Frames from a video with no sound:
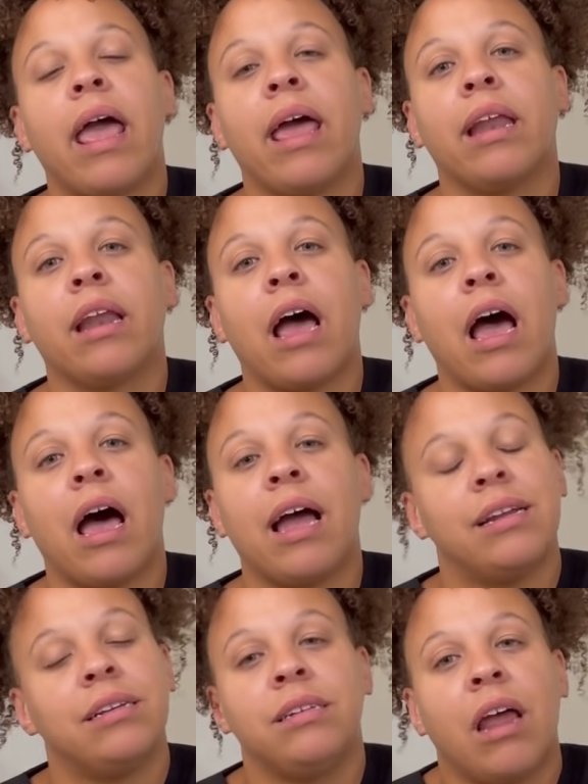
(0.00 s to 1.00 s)
And
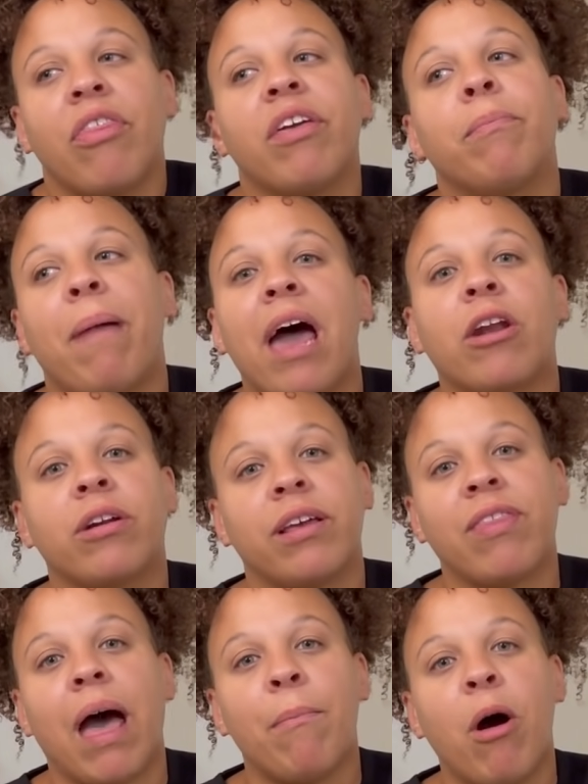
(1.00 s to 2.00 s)
I nothing mattered
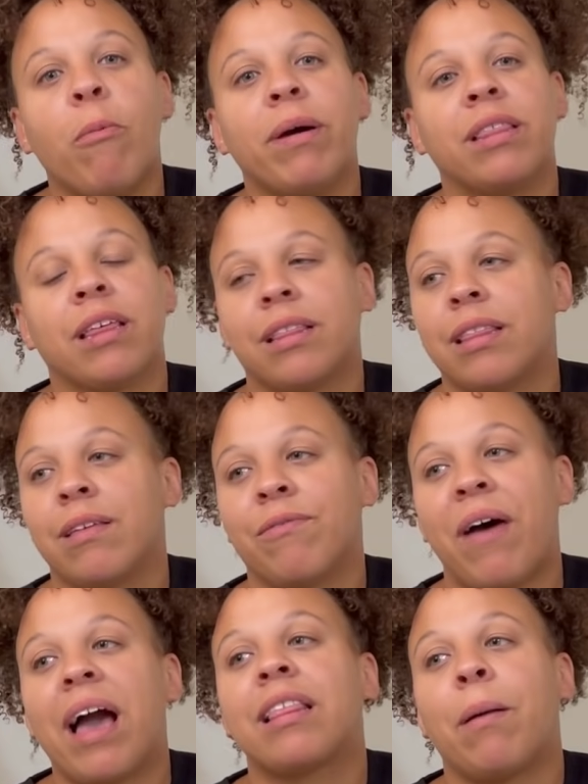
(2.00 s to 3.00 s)
in that moment that the
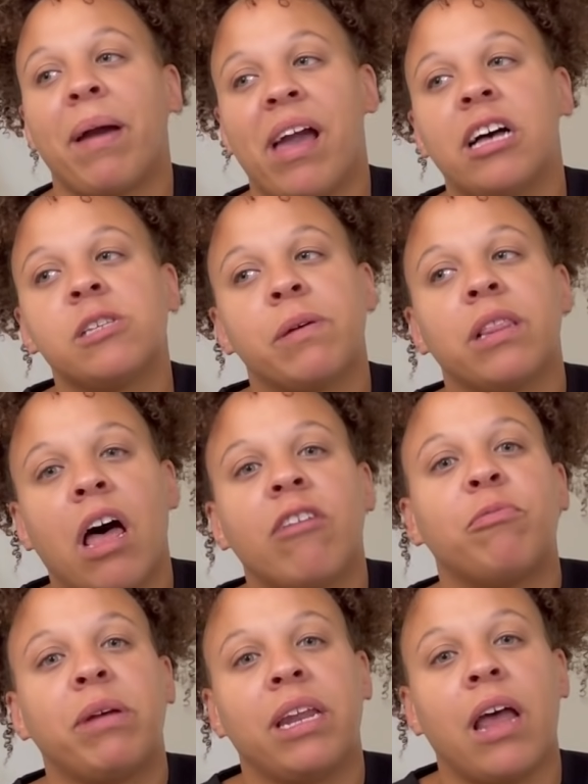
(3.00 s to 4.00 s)
fact that my husband
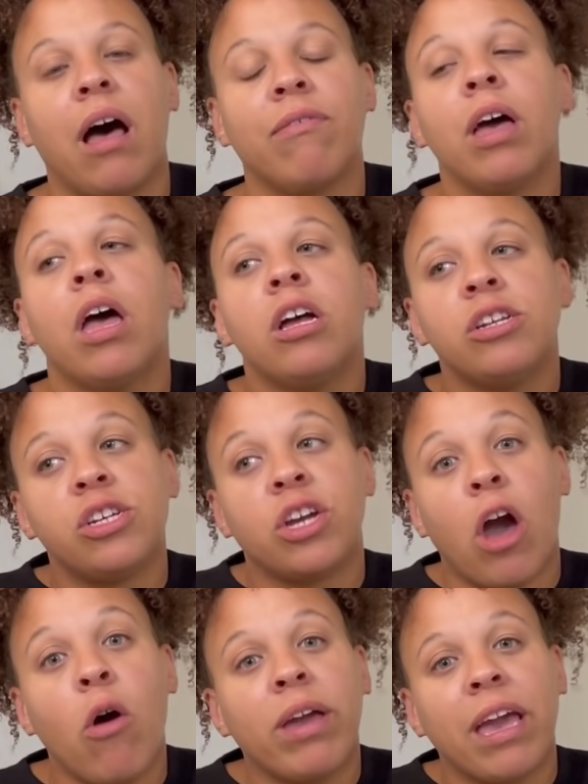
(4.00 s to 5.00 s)
loved me enough to
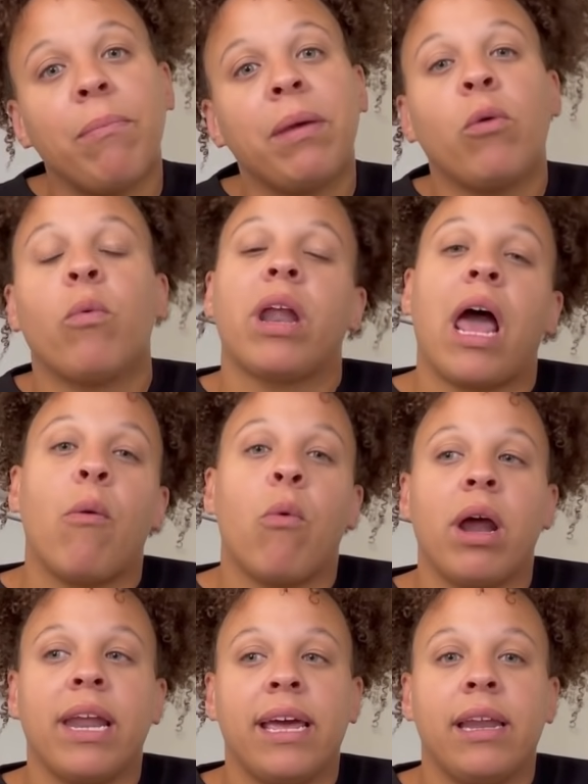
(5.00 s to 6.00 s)
go get me what I
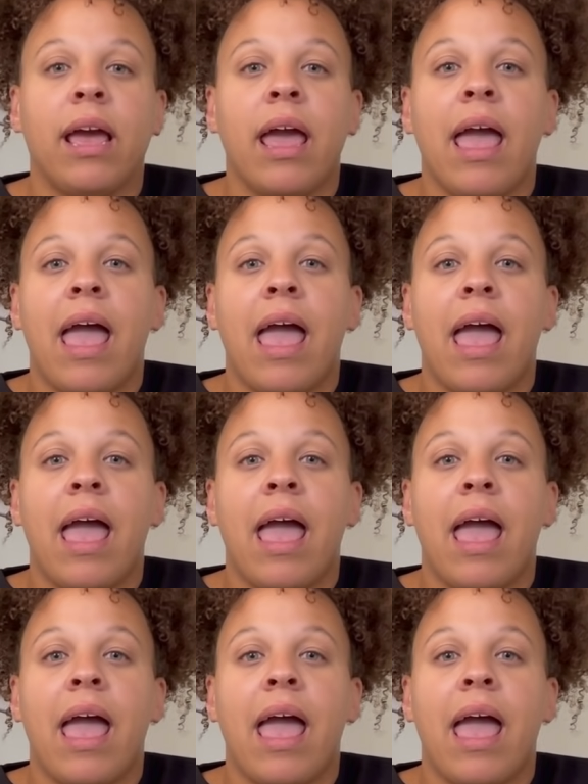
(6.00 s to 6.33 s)
wanted